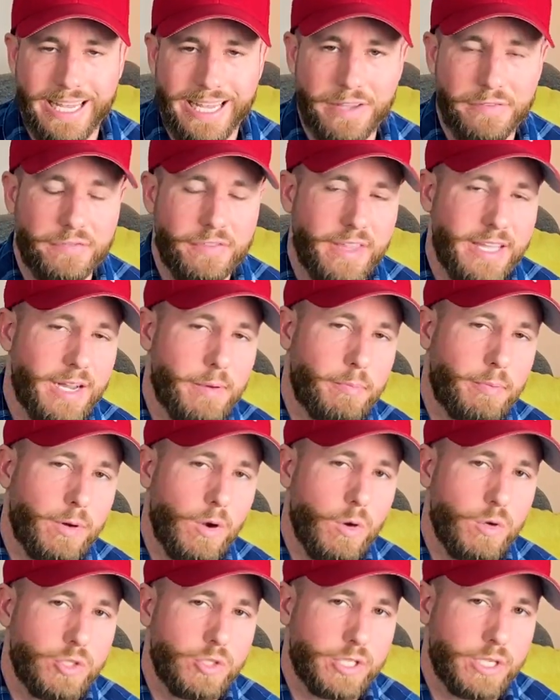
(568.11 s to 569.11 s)
if they
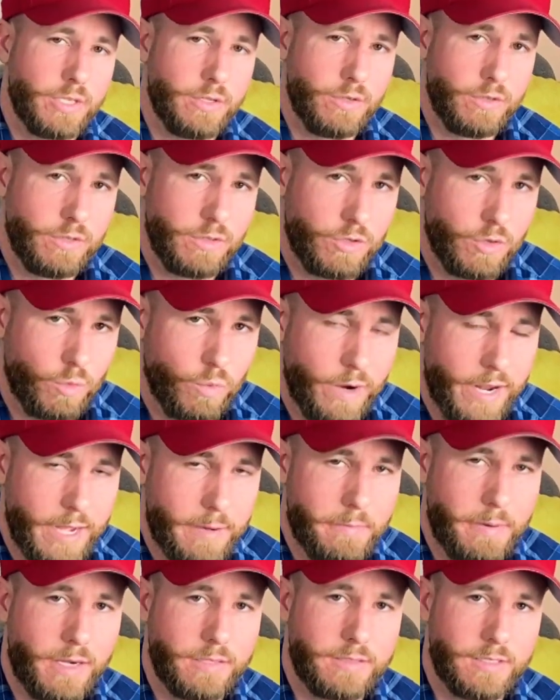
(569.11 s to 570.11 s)
approach it the way
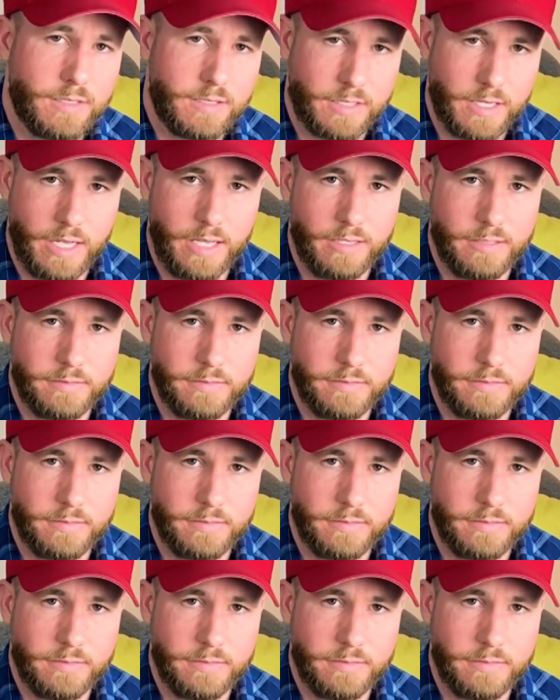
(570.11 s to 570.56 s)
I'm about to say.